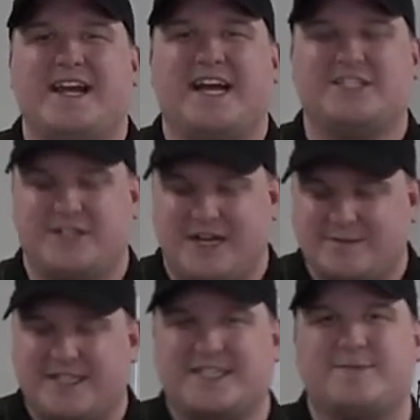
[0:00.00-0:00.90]
as you come
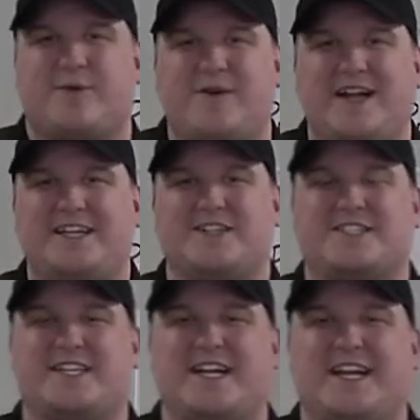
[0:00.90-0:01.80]
to this point in your
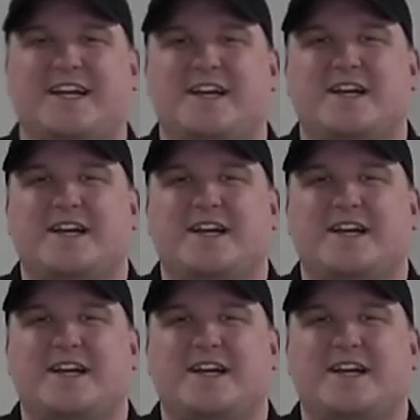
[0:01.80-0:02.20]
study,